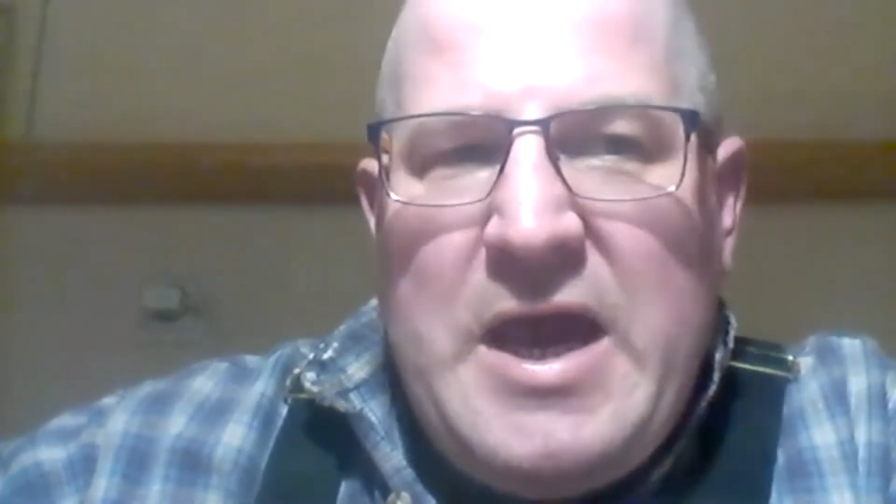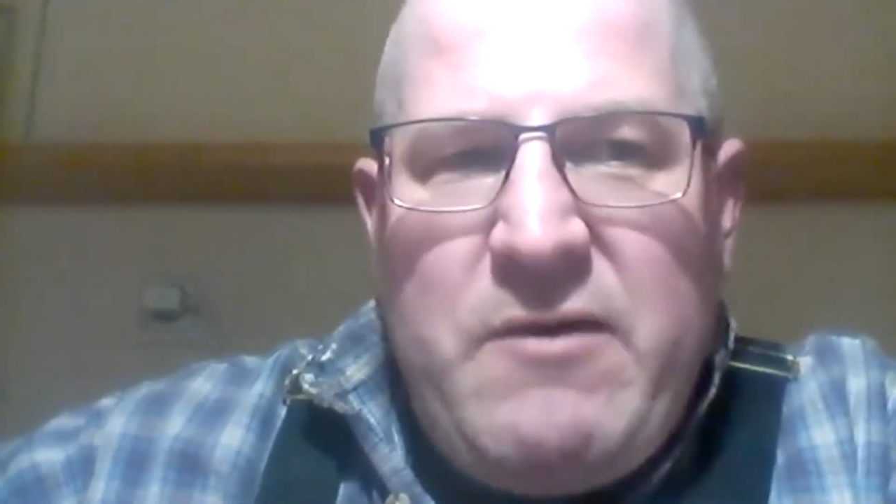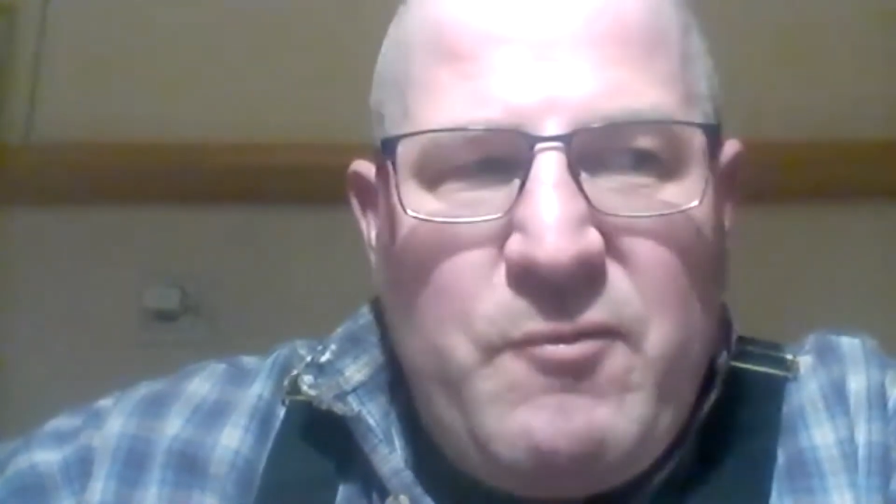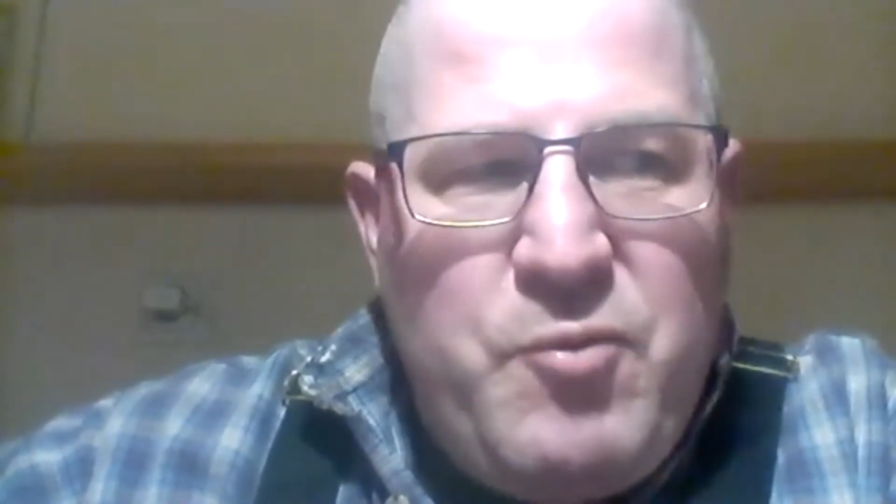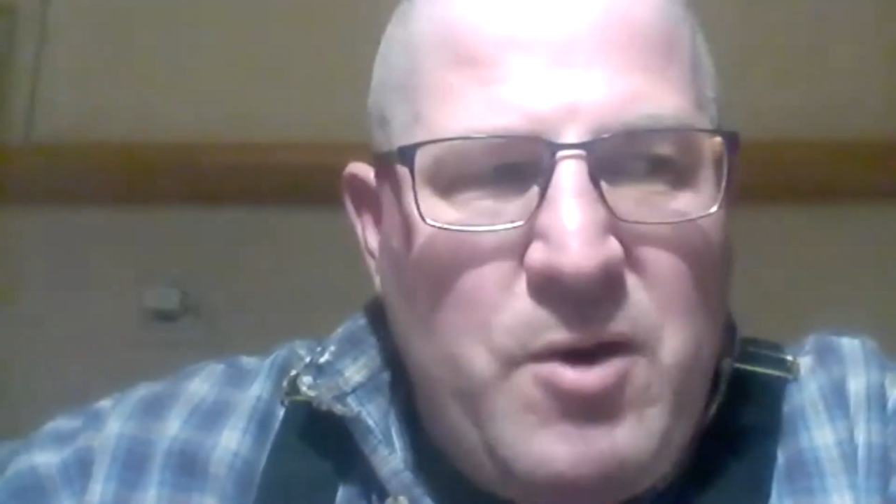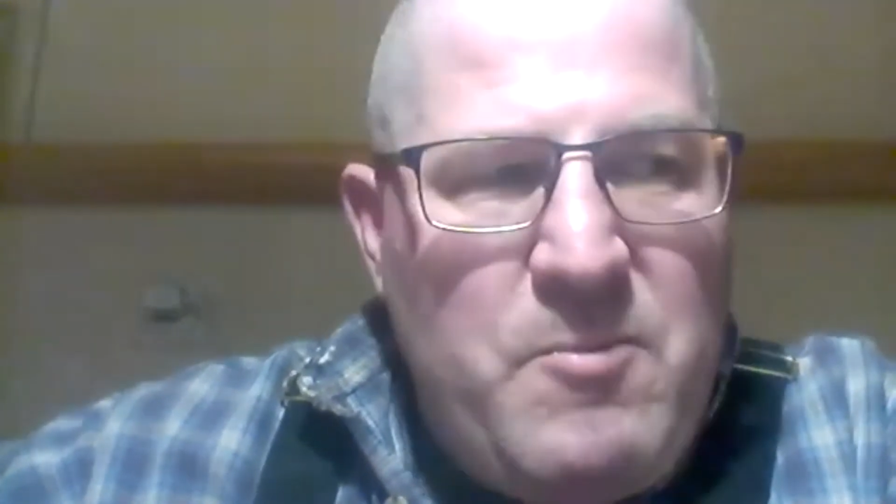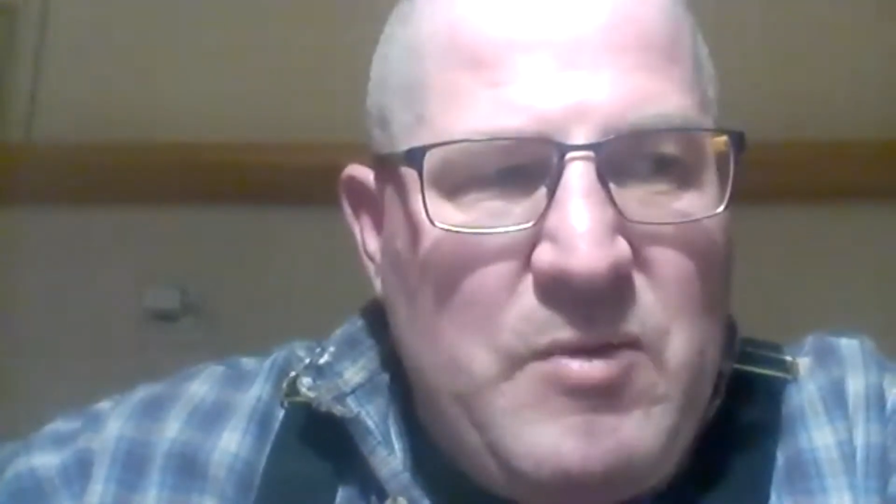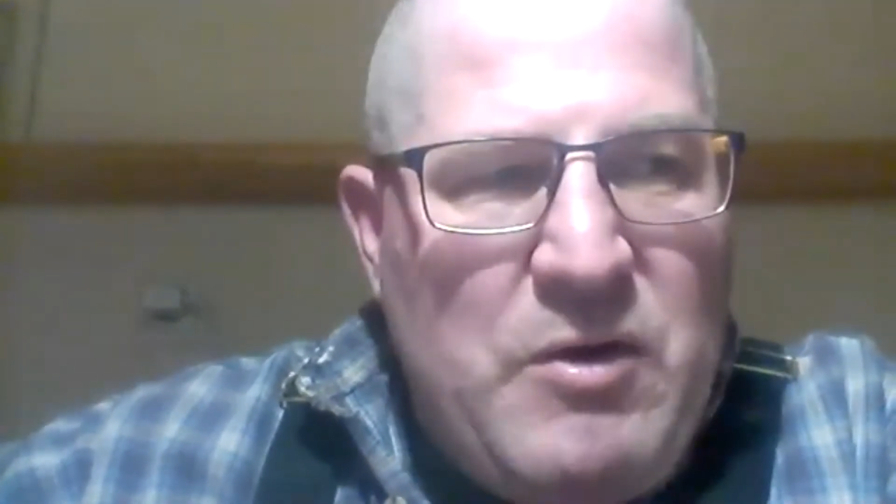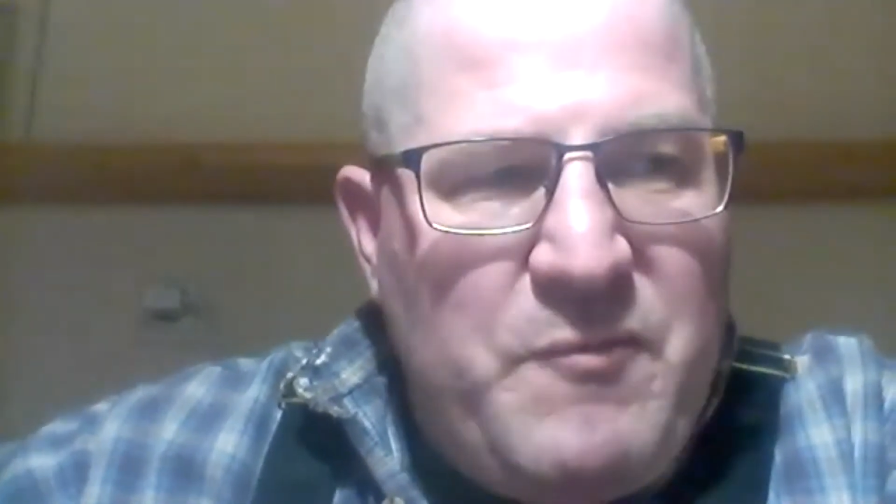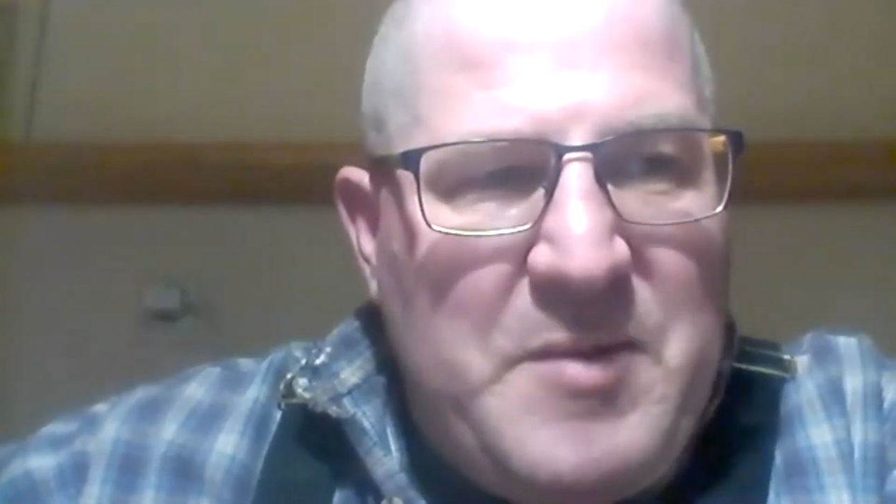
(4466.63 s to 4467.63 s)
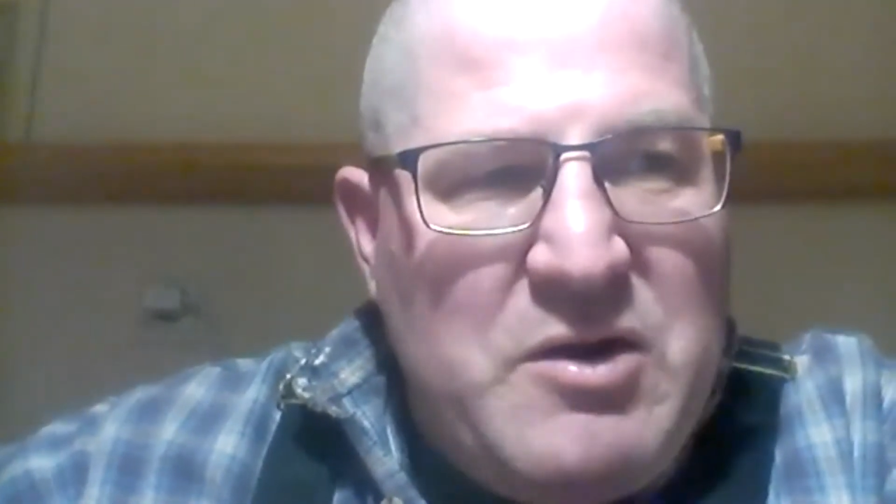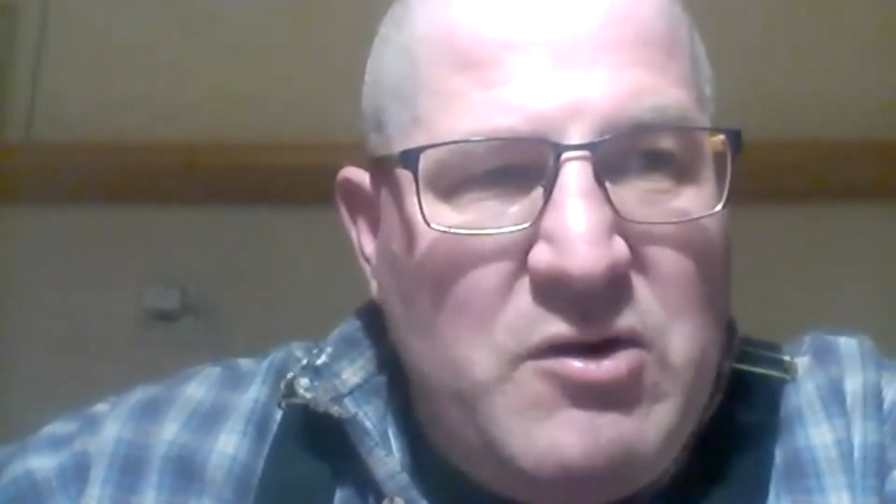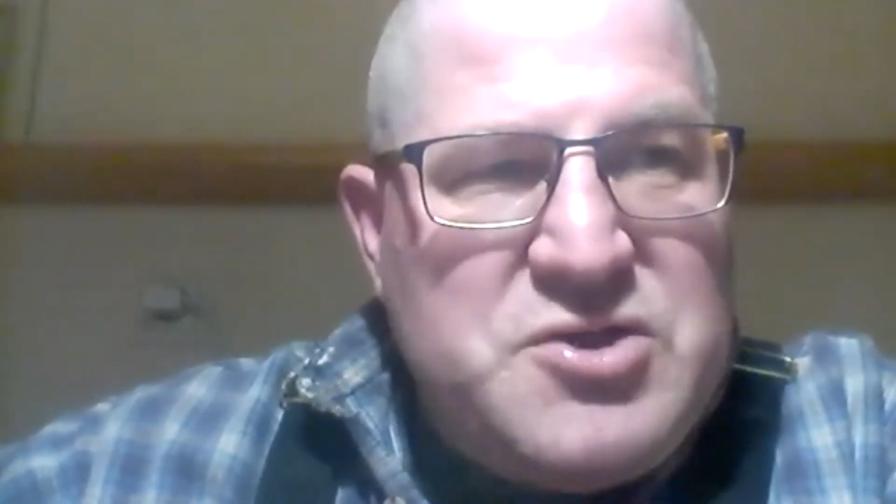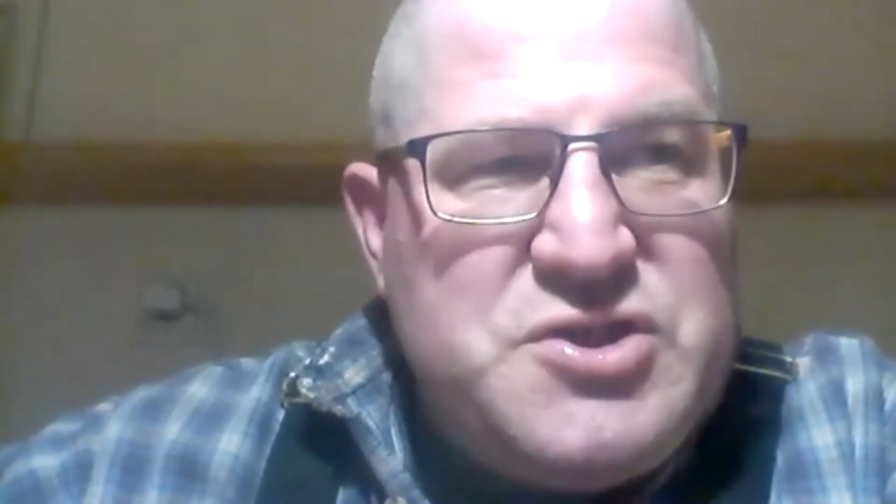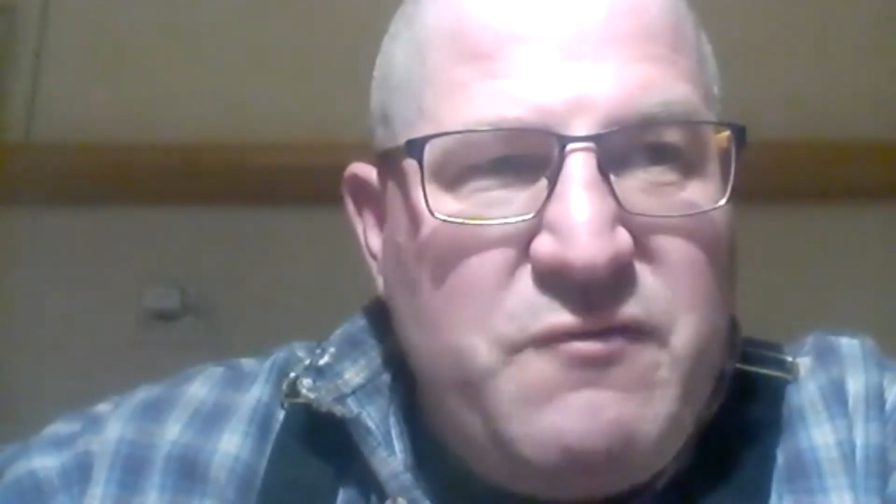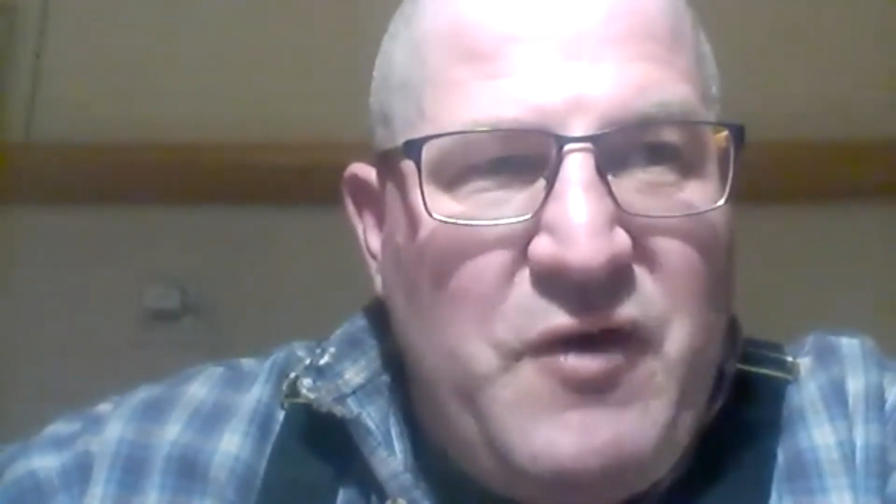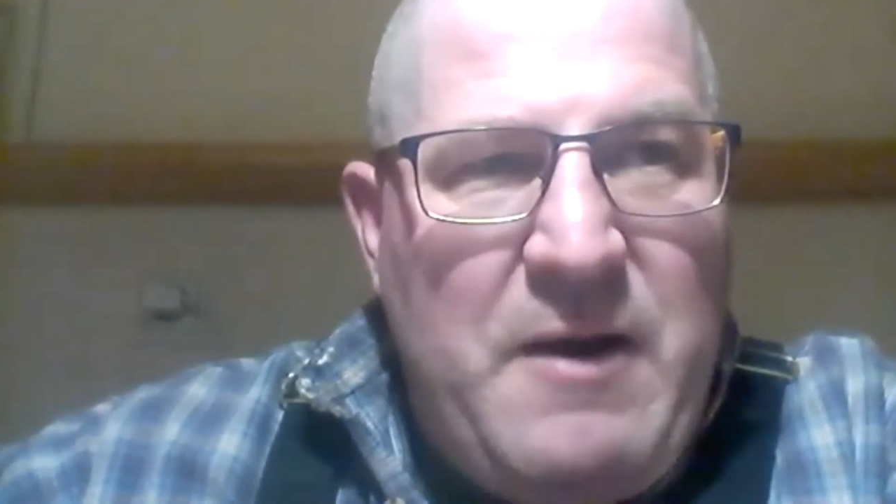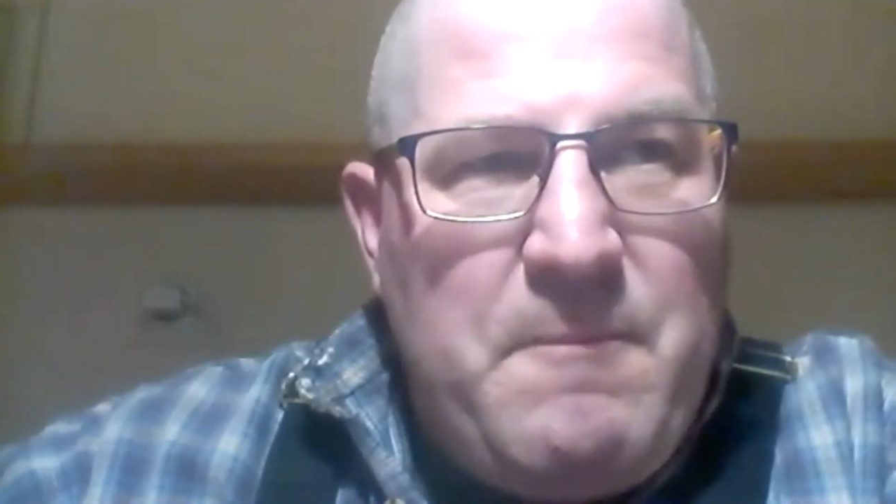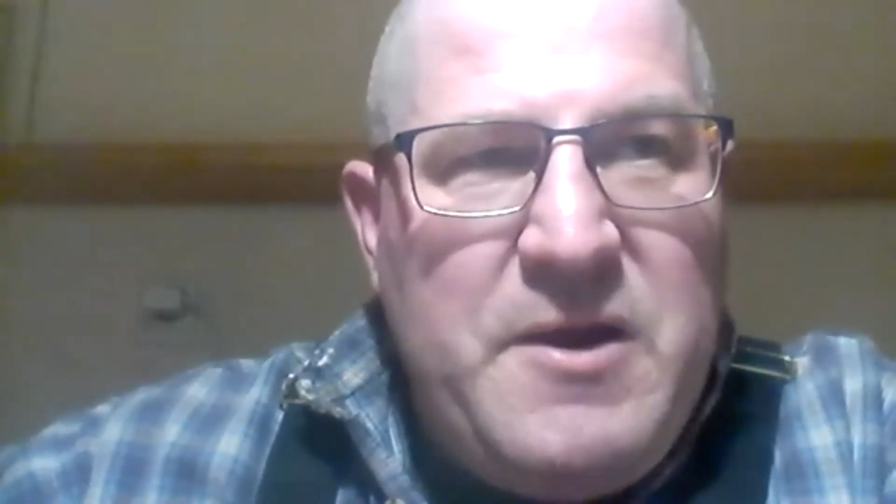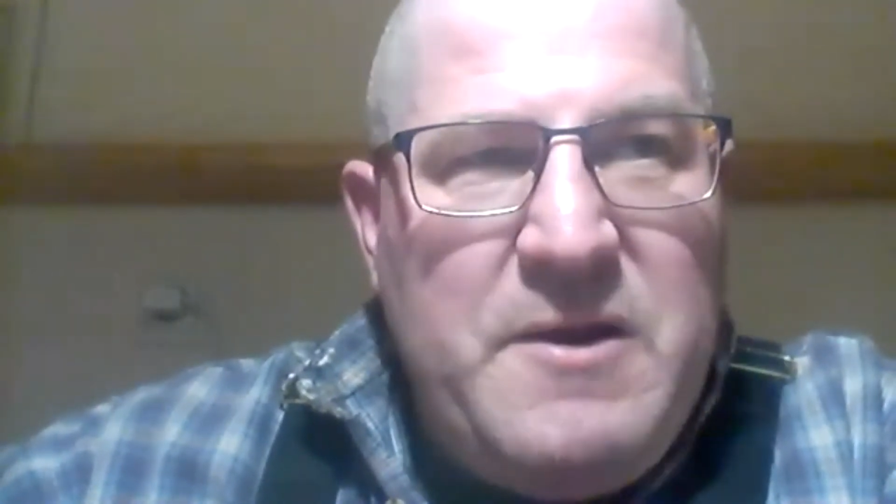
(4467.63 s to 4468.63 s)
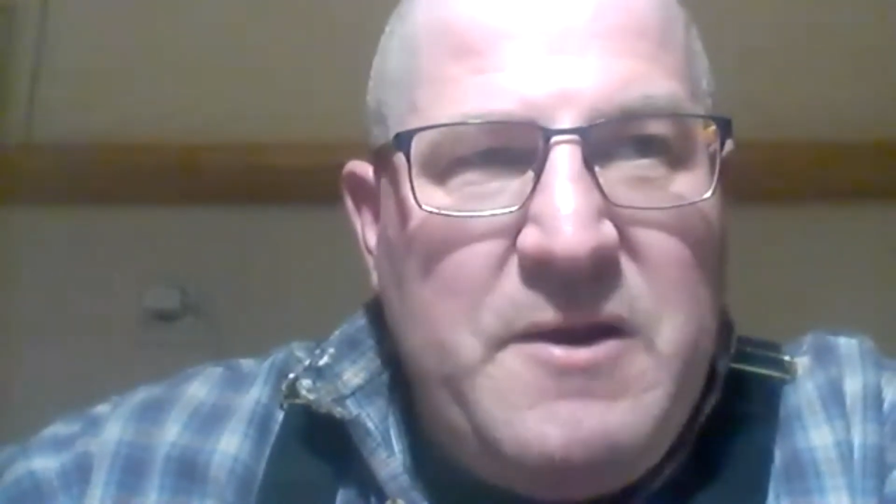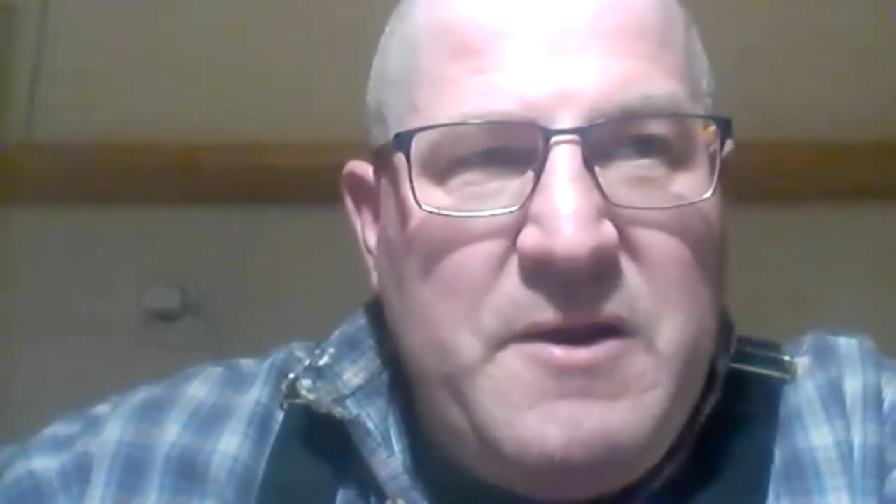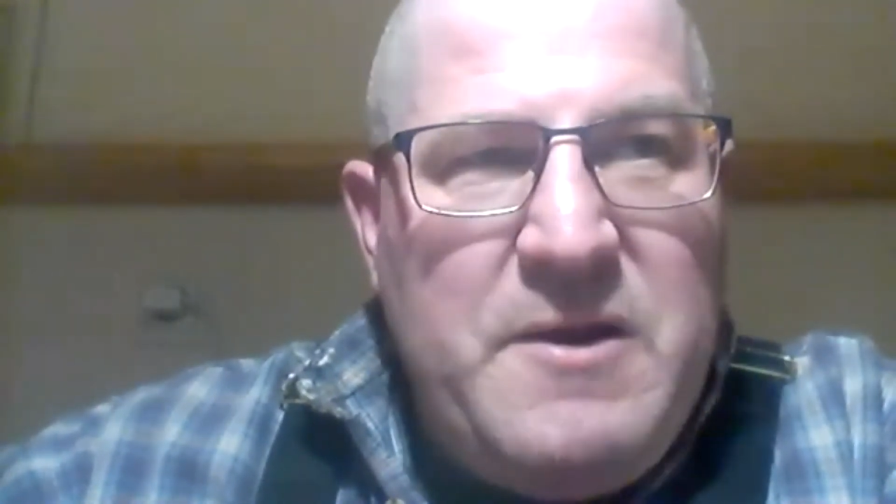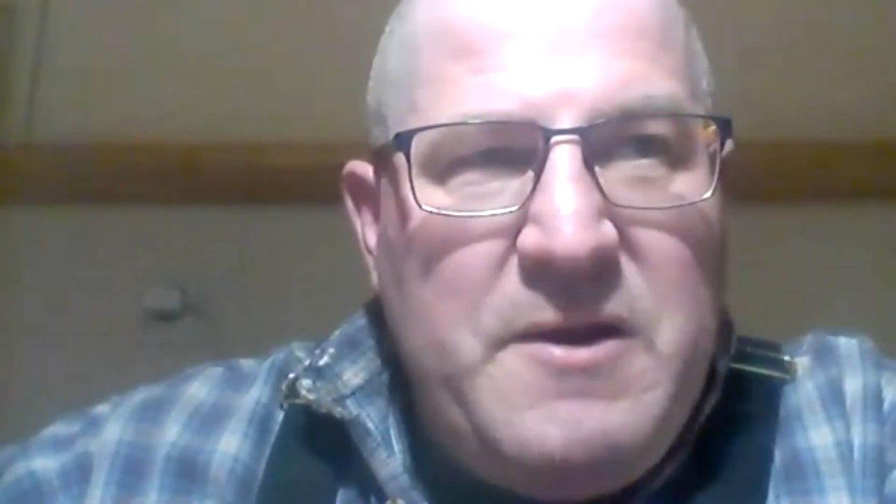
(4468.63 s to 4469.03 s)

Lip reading: And the problem of biology farming,